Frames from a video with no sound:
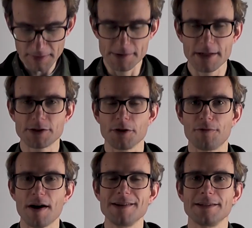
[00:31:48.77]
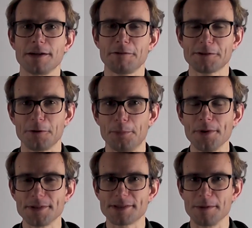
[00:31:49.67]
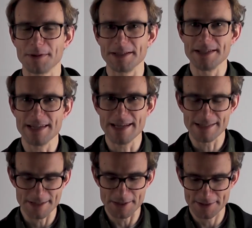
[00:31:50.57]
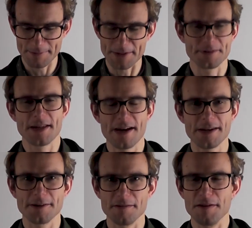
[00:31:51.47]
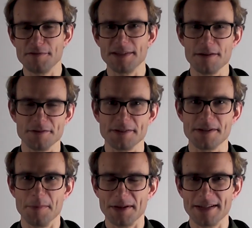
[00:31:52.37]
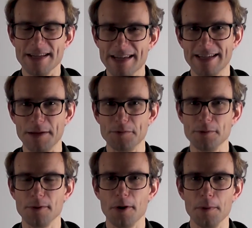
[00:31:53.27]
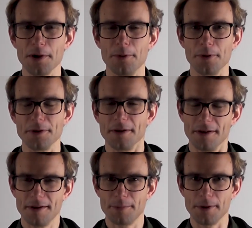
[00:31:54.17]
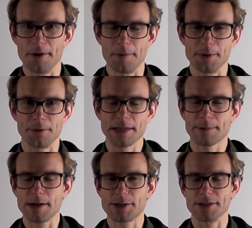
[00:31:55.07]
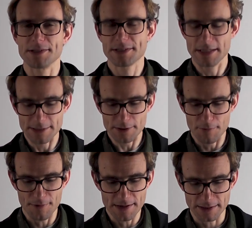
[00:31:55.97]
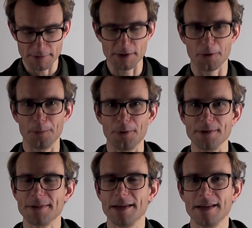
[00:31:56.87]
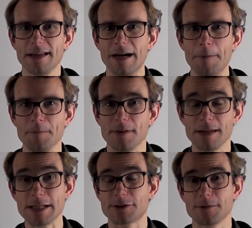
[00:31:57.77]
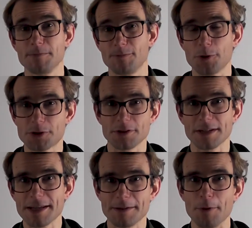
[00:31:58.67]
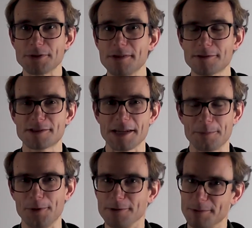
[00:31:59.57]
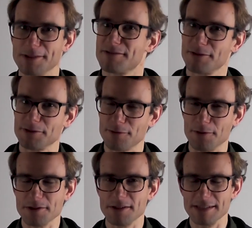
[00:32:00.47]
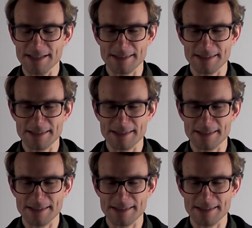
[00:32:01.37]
And so finding the critical point is typically the easiest because the higher derivatives will typically give you lower order polynomial equations. And so finding the critical point is fortunately the most interesting point, but it's also fortunately